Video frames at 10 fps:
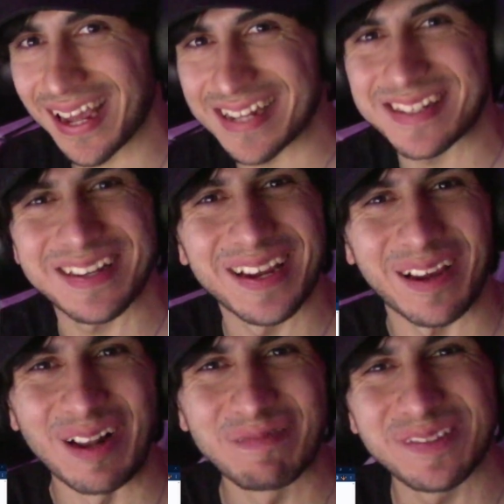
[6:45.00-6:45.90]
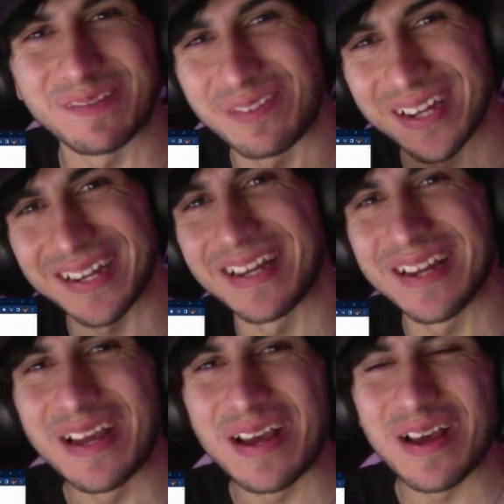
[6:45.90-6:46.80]
asked help
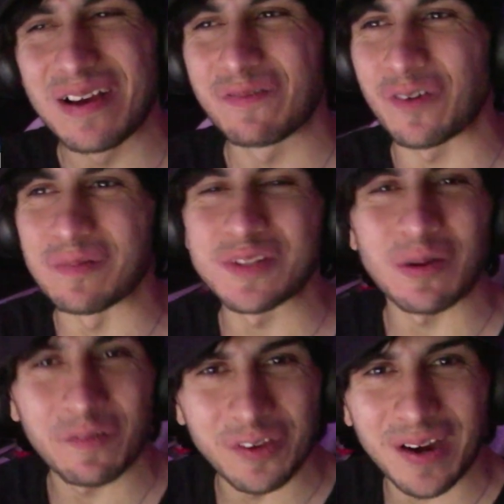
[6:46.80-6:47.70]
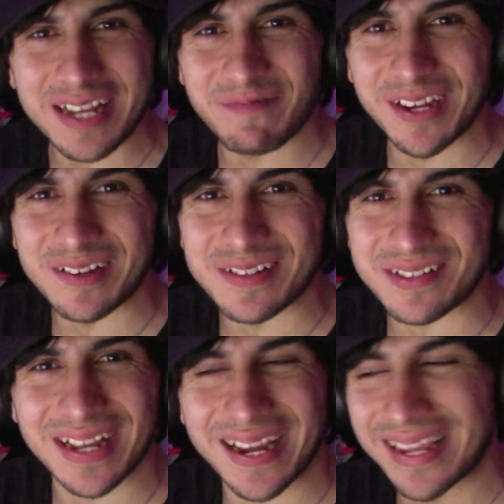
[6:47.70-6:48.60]
uh, from some of you guys
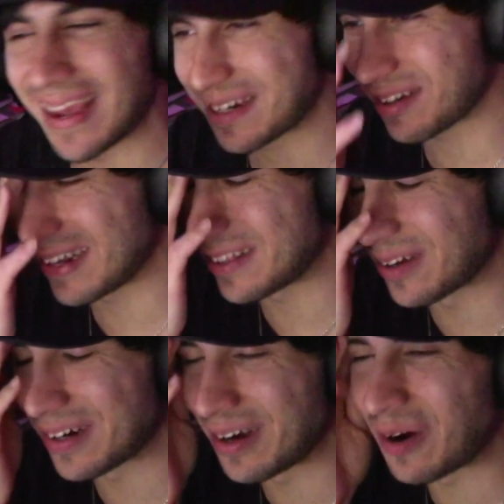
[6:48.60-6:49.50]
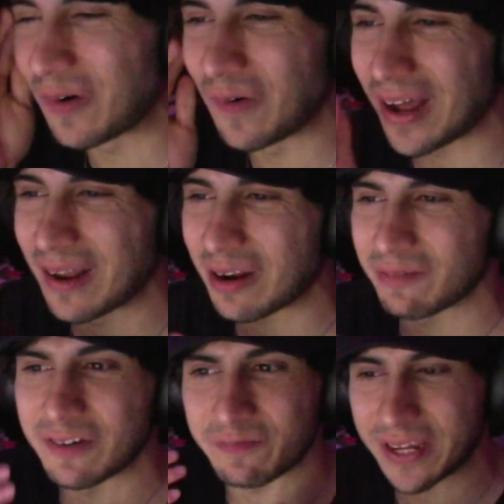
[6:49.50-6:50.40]
because I actually don't know a lot
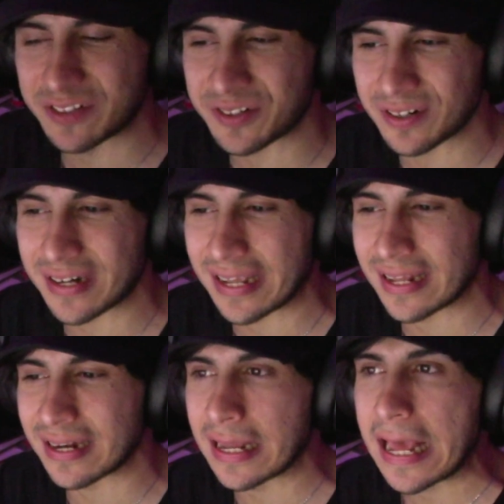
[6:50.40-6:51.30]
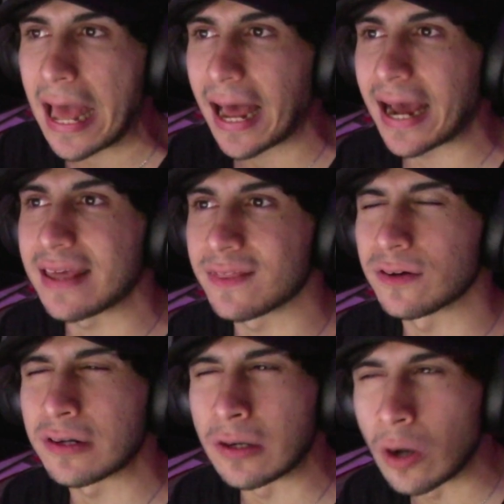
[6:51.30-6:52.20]
about Patreon and I
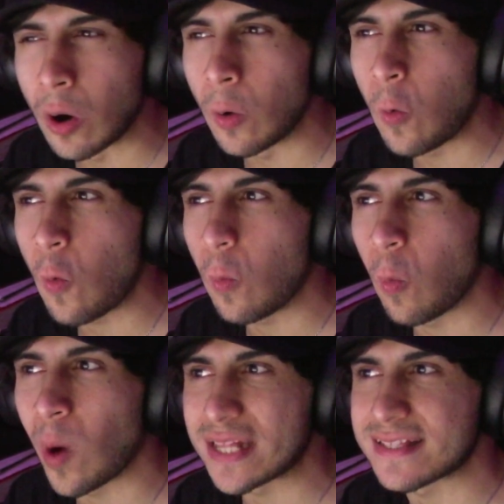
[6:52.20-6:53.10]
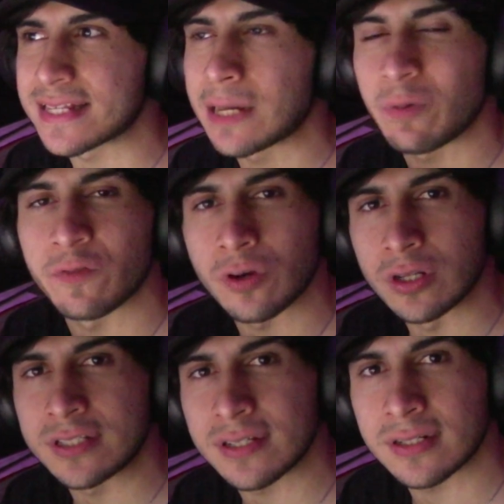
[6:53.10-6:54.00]
don't know what type of
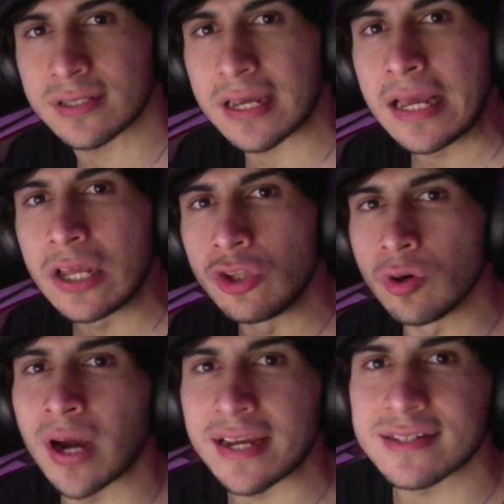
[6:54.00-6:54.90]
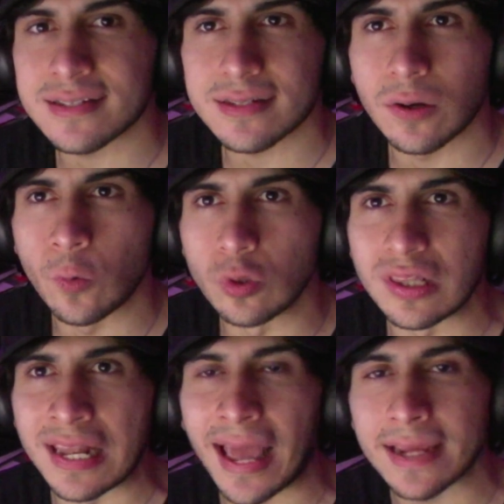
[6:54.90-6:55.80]
content you guys would
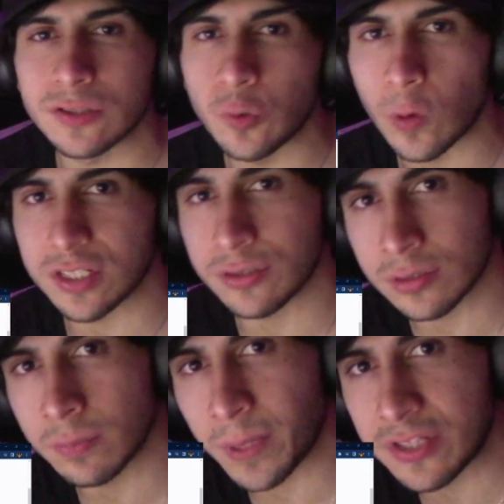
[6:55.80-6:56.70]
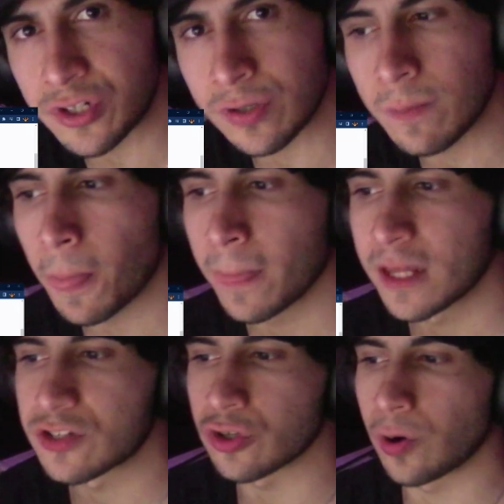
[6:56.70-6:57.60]
like to watch on Patreon.
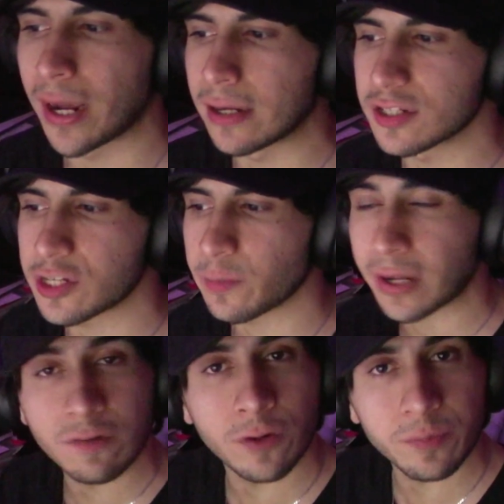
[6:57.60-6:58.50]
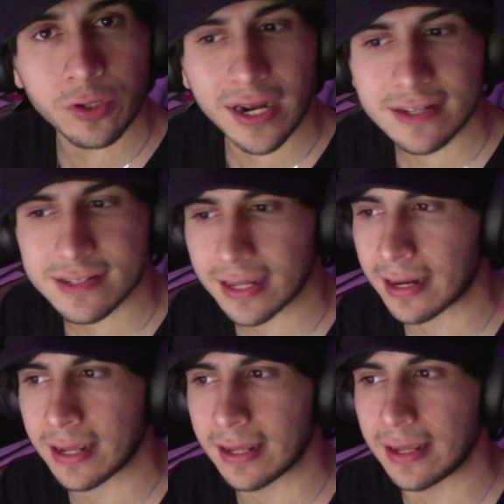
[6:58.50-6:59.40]
So I got some help from you guys
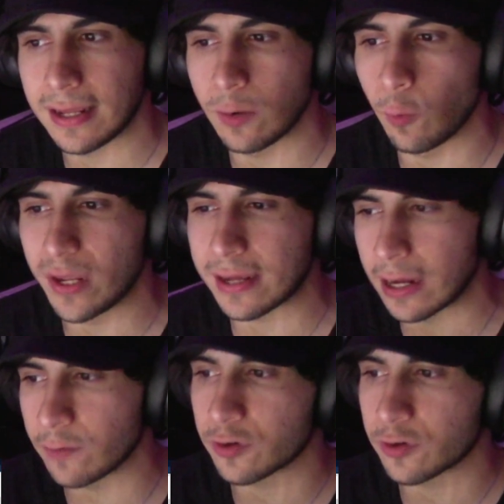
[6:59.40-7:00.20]
and I we kind of